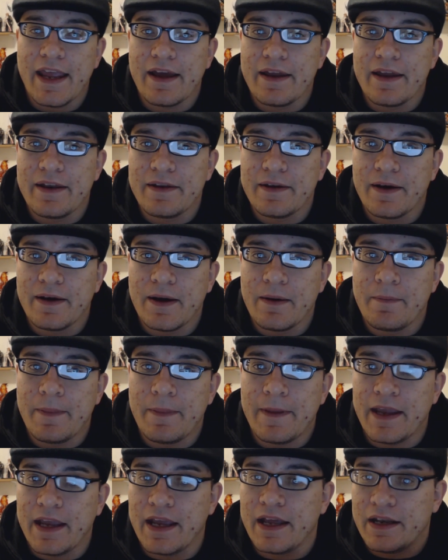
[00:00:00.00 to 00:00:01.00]

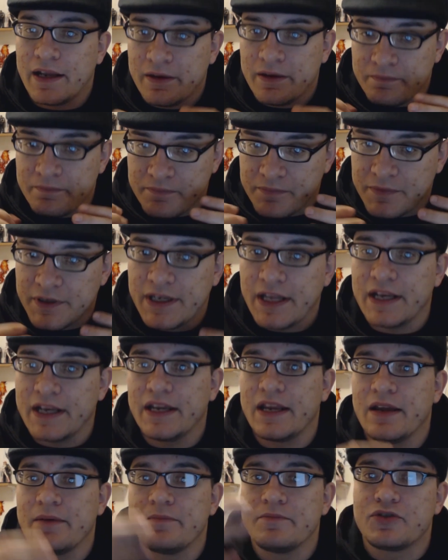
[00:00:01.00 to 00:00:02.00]
and
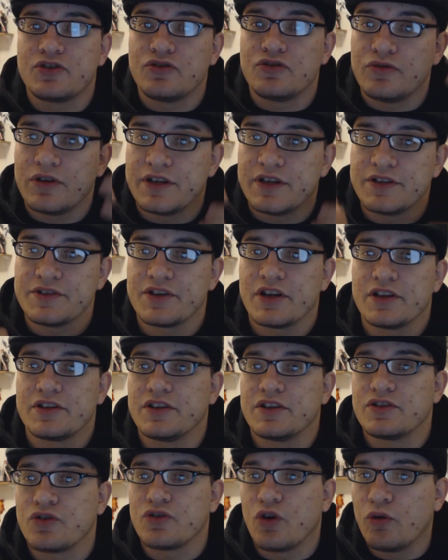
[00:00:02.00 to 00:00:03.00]
getting him to
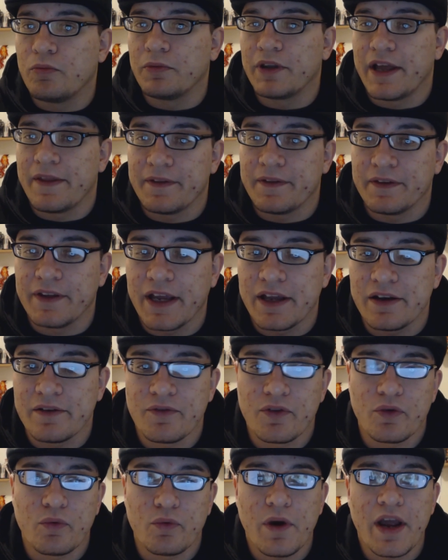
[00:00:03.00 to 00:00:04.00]
his homeland, the Land
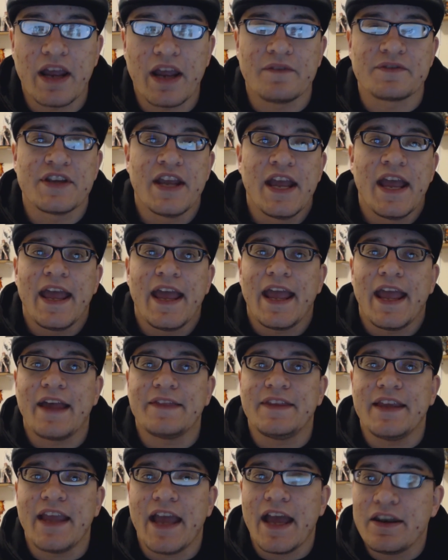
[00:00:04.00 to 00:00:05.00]
of the Waves.
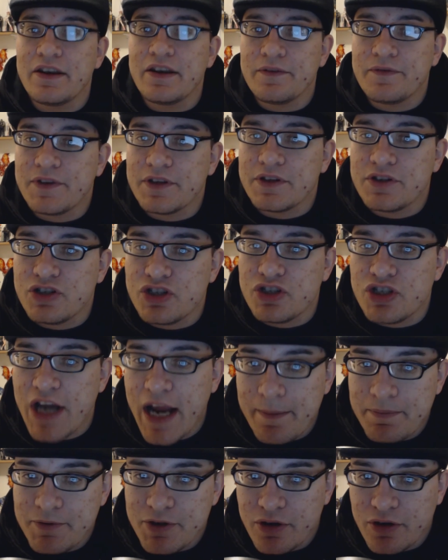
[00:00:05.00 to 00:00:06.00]
At the end of the
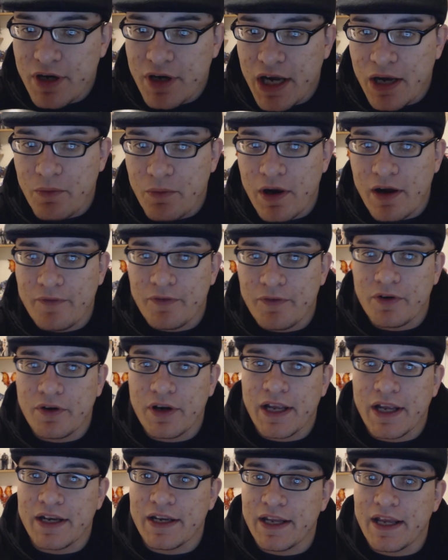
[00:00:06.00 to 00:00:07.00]
chapter, however,
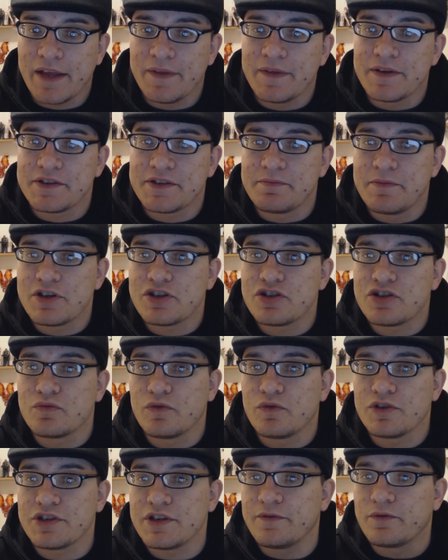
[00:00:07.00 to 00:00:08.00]
and again, this mission
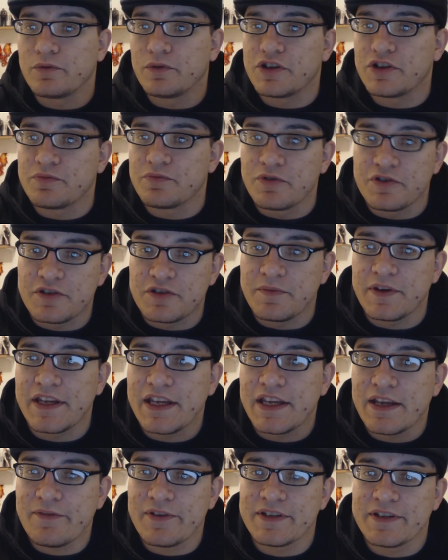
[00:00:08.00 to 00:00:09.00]
wasn't even really supposed to be
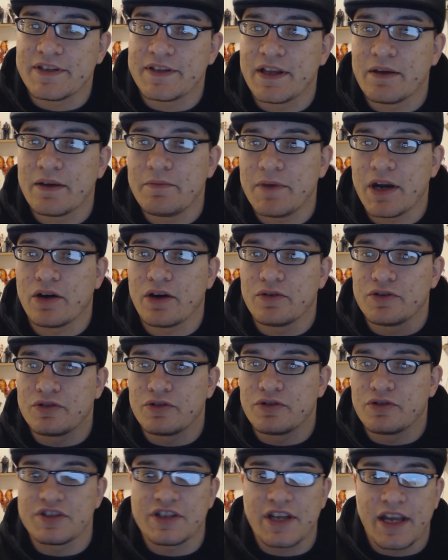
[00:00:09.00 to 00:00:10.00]
given to them.
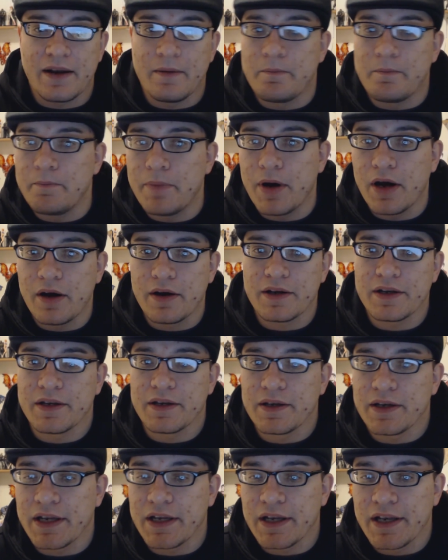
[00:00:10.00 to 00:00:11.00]
Naruto just kind of bugged
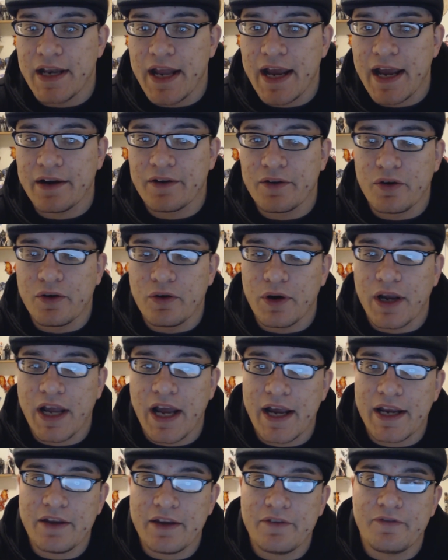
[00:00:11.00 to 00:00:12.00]
and nagged the
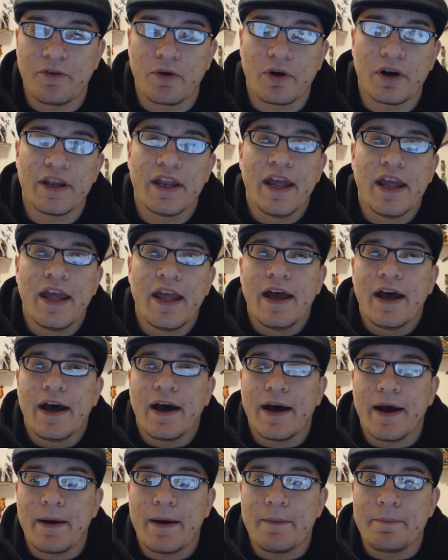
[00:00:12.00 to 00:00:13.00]
Hokage for it.
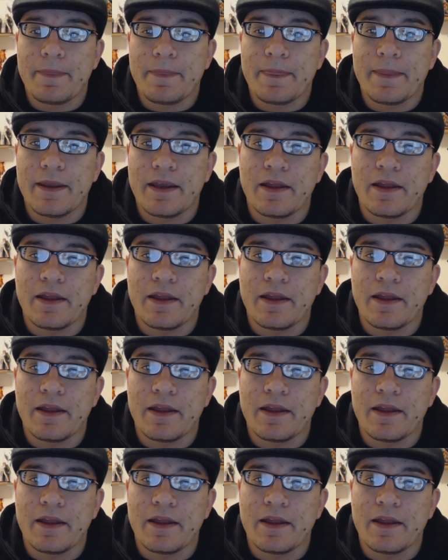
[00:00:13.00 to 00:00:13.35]
At